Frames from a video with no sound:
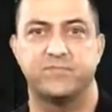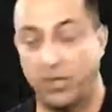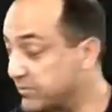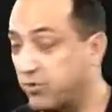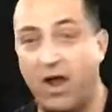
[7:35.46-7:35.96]

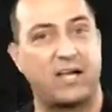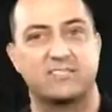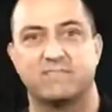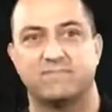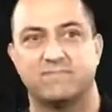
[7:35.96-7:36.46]
Dumb as
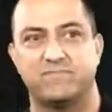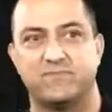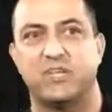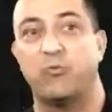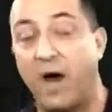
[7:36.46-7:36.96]
rocks.
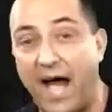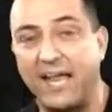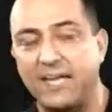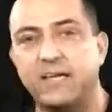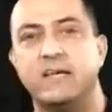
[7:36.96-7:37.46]

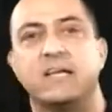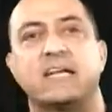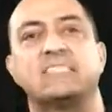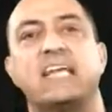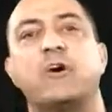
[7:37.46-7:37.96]
Why?
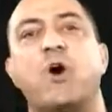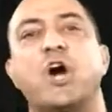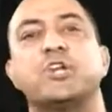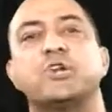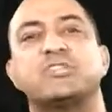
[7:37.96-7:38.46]
Because they don't
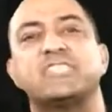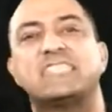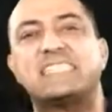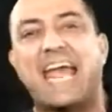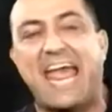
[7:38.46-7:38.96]

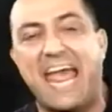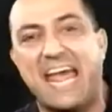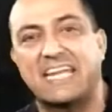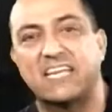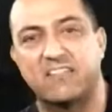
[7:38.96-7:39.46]

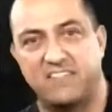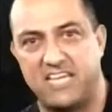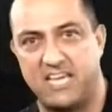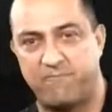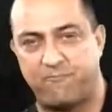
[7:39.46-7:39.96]
understand the
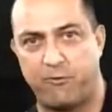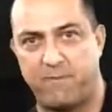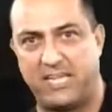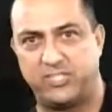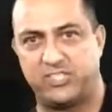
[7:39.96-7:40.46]

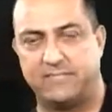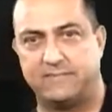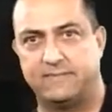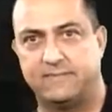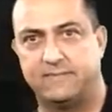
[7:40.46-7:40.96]
information
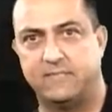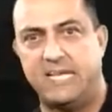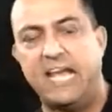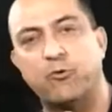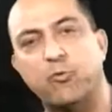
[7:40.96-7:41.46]

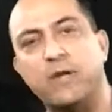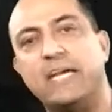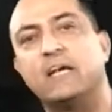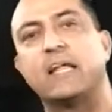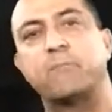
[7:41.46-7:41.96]
in
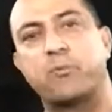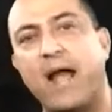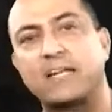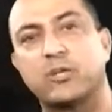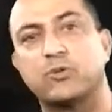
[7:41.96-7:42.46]
real and
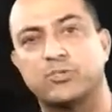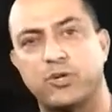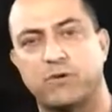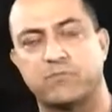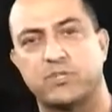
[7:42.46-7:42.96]
practical
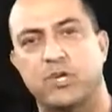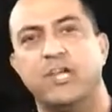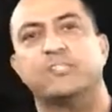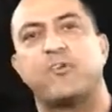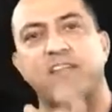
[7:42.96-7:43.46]
terms.
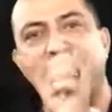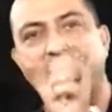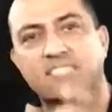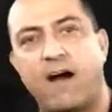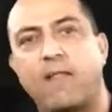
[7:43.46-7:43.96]
So the
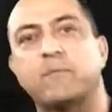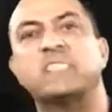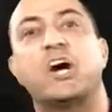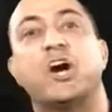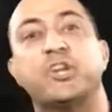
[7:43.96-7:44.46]
next column
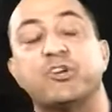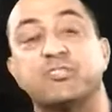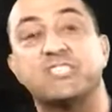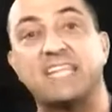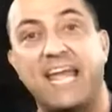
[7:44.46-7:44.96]
is
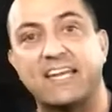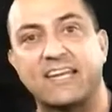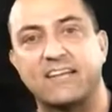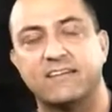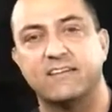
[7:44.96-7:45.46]
understanding.